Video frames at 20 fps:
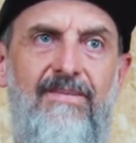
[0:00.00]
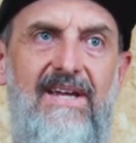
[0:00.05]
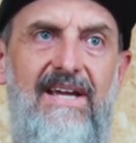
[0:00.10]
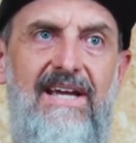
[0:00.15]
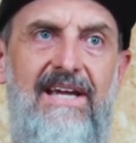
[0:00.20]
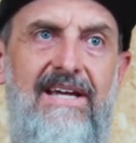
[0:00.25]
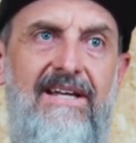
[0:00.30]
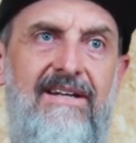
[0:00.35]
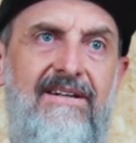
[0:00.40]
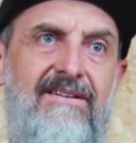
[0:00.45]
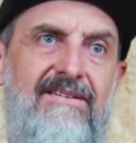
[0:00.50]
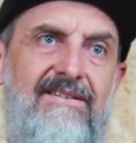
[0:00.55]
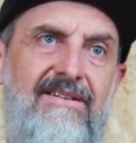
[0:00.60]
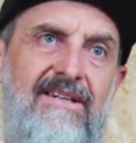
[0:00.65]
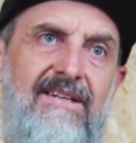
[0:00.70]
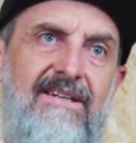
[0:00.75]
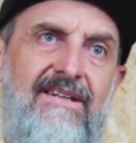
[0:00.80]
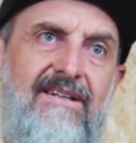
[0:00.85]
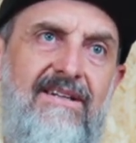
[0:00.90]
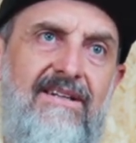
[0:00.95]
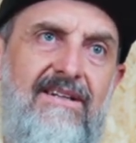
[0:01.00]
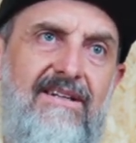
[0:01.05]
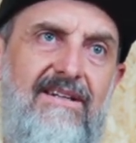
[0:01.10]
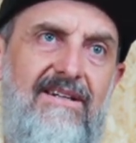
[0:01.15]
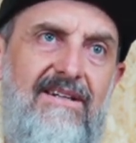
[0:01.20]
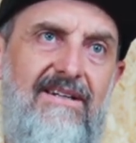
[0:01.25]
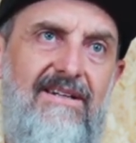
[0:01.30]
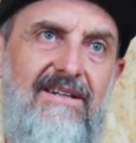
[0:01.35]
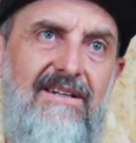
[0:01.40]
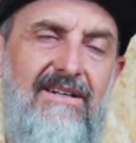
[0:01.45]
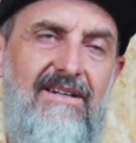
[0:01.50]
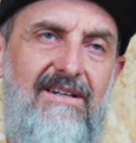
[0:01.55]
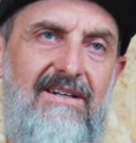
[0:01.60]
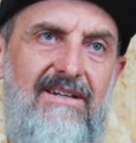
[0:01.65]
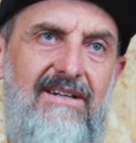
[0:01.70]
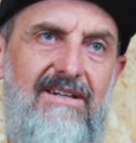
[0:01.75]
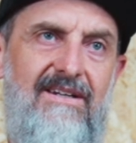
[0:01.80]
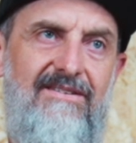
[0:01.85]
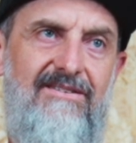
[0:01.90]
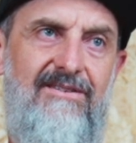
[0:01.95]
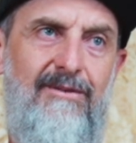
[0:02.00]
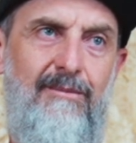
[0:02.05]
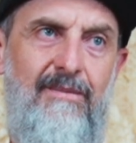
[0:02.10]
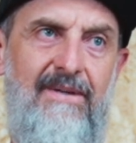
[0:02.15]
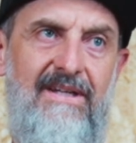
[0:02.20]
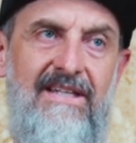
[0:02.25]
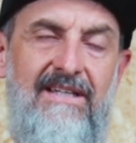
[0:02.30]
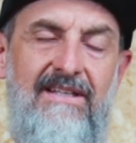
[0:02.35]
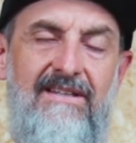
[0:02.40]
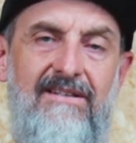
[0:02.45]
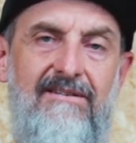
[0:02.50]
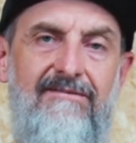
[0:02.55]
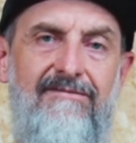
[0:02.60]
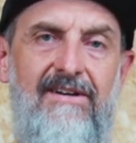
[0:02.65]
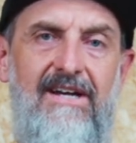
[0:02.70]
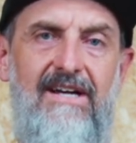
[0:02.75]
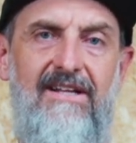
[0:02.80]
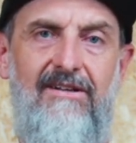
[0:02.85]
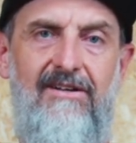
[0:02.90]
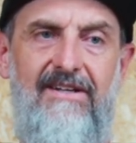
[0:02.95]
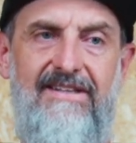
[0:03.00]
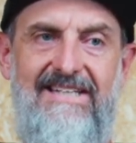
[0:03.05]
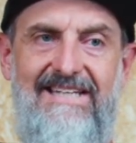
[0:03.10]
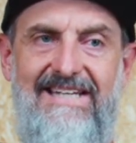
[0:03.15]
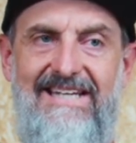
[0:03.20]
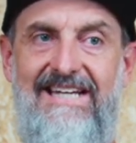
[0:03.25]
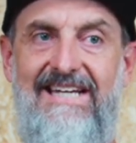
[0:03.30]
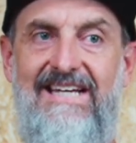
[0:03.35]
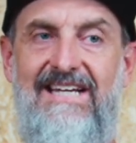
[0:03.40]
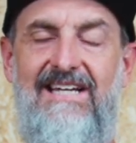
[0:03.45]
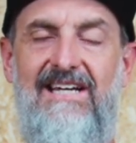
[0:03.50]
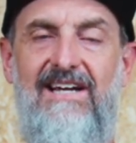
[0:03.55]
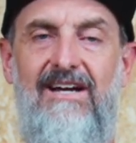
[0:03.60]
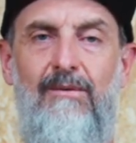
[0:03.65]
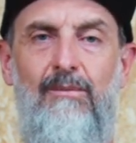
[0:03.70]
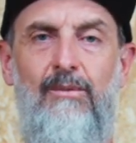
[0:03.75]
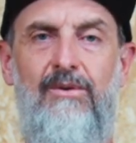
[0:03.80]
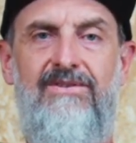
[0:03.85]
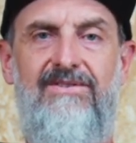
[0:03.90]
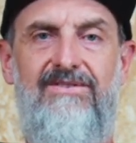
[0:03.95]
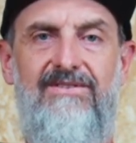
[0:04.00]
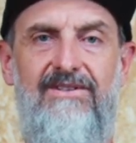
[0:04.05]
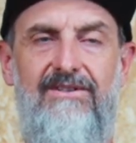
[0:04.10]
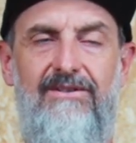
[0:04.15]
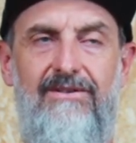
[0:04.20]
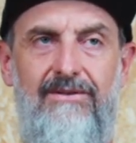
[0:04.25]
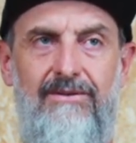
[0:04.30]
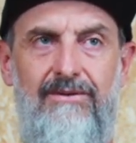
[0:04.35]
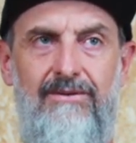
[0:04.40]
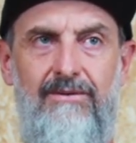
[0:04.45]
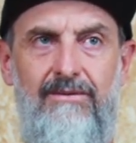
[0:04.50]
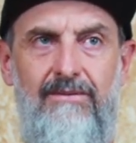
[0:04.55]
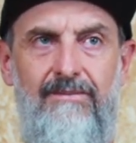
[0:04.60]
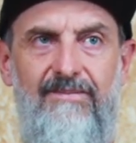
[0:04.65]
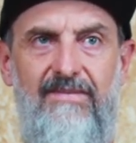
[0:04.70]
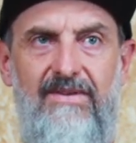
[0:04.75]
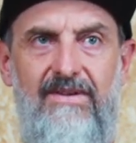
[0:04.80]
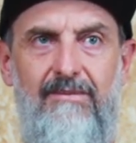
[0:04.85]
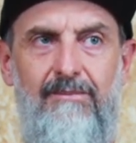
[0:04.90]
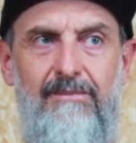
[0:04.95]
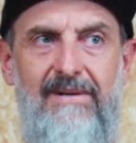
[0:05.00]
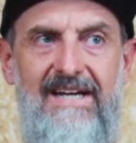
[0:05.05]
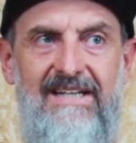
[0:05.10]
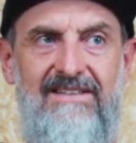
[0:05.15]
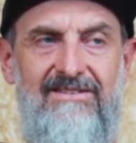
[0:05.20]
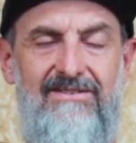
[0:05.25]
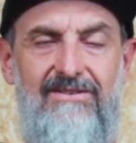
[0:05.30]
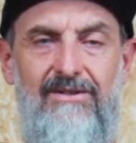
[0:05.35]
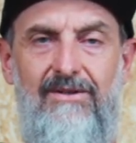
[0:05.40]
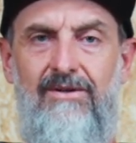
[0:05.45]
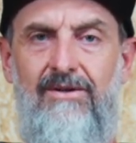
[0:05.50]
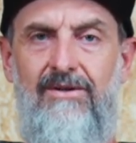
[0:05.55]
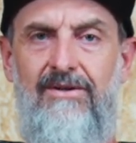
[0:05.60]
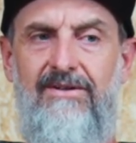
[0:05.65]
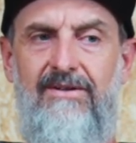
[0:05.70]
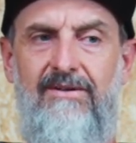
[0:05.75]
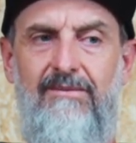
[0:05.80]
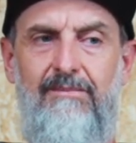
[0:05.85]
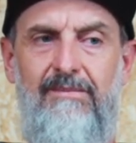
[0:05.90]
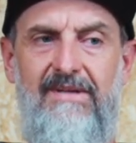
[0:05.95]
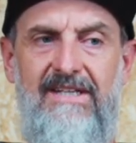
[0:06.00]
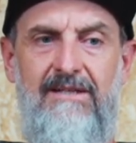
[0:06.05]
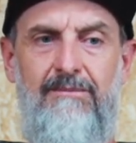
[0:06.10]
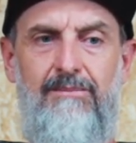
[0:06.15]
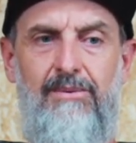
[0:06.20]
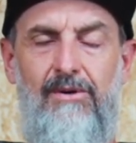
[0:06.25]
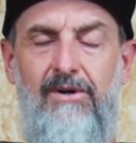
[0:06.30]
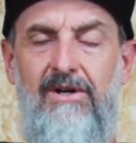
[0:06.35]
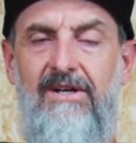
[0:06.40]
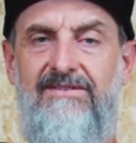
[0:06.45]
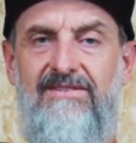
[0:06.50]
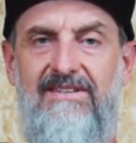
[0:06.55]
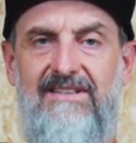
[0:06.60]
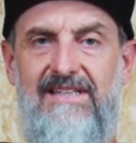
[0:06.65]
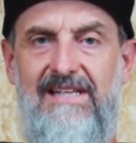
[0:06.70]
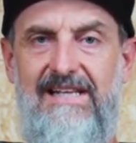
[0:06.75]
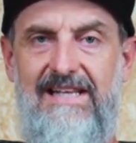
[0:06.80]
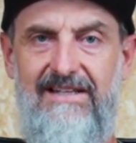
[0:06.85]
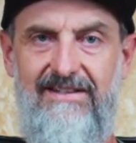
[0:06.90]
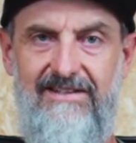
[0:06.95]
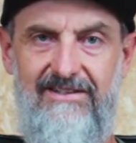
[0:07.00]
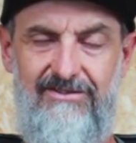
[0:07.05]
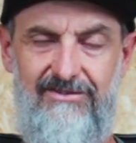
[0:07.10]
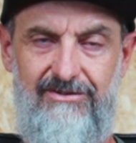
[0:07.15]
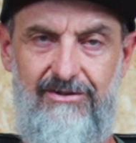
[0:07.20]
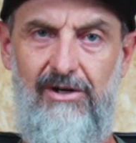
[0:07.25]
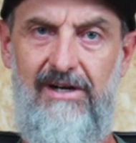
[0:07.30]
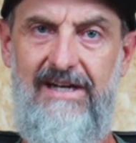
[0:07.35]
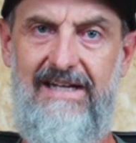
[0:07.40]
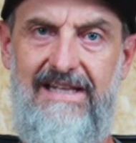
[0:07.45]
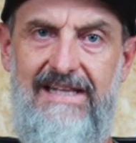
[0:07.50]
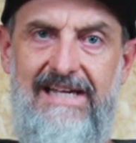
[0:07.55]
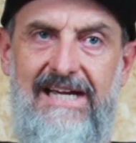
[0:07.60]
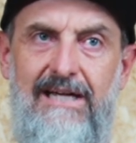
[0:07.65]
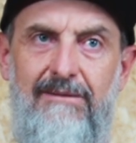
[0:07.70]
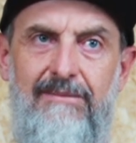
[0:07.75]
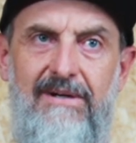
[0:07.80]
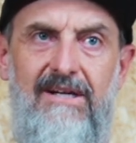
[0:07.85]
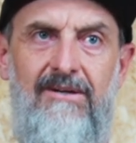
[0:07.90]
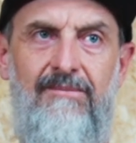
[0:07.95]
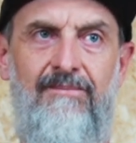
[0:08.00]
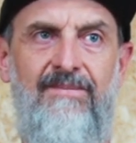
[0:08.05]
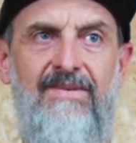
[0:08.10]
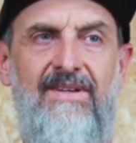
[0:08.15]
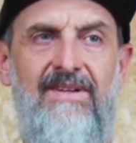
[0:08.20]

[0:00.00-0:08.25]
And to me, the income was still based on me pricing the site labor.